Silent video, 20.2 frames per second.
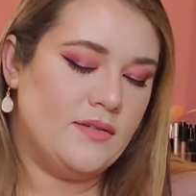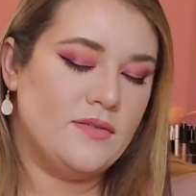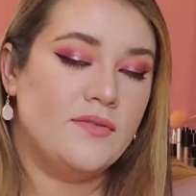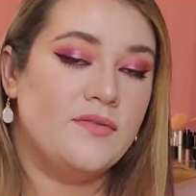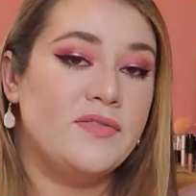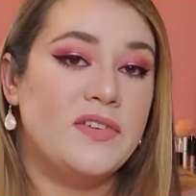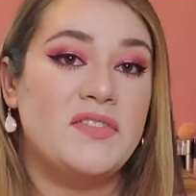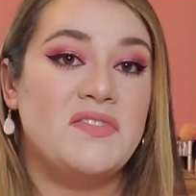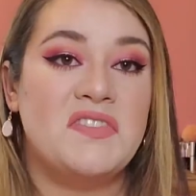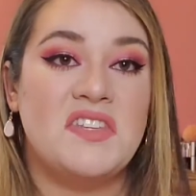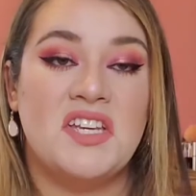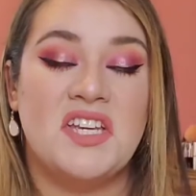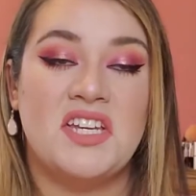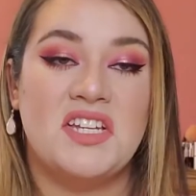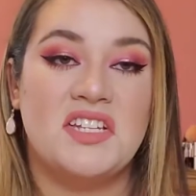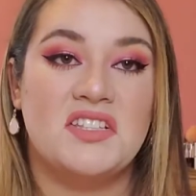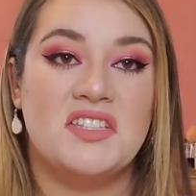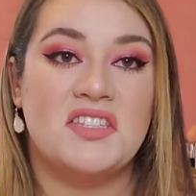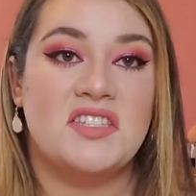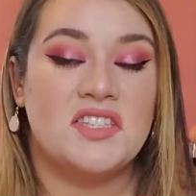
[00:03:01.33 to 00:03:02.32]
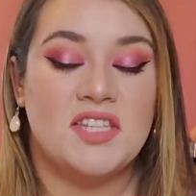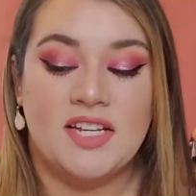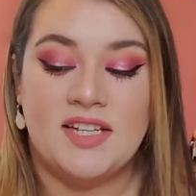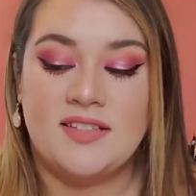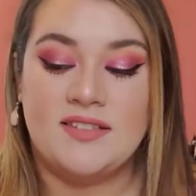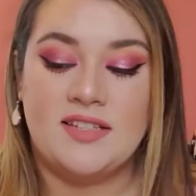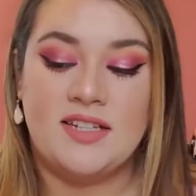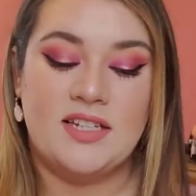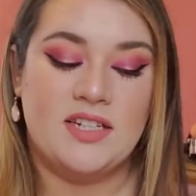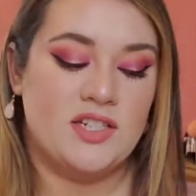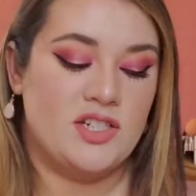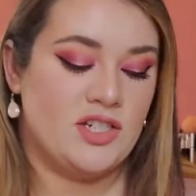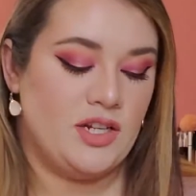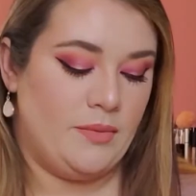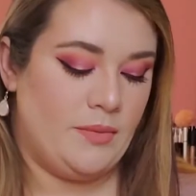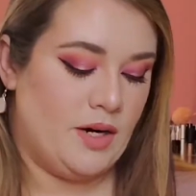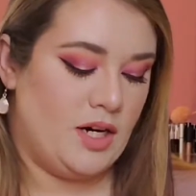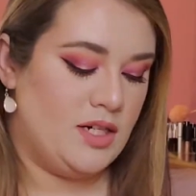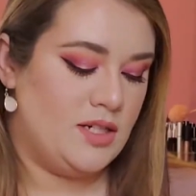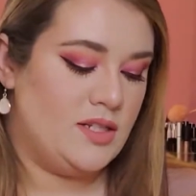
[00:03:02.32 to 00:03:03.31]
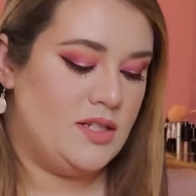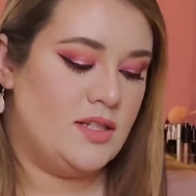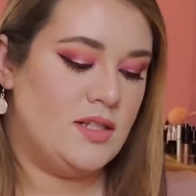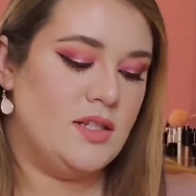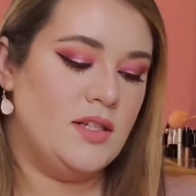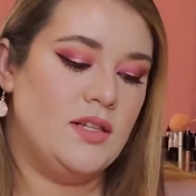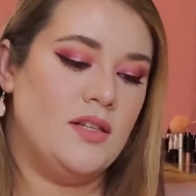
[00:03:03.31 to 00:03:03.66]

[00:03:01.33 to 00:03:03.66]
15, 16 shimmers.